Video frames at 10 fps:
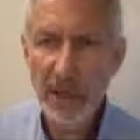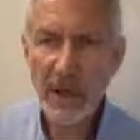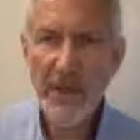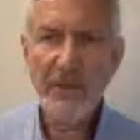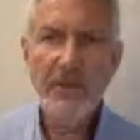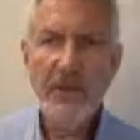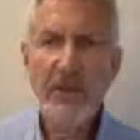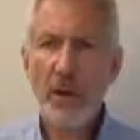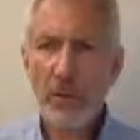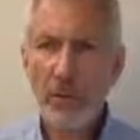
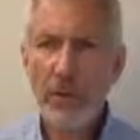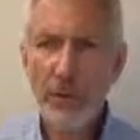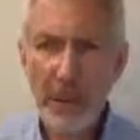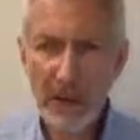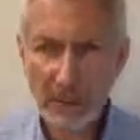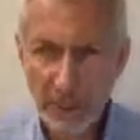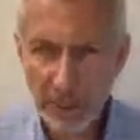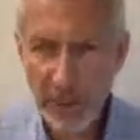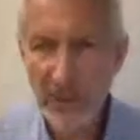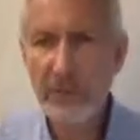ISG cold glue bound
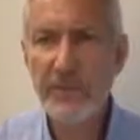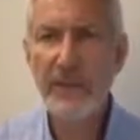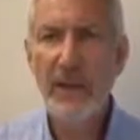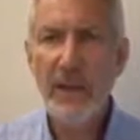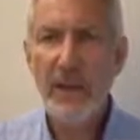booklets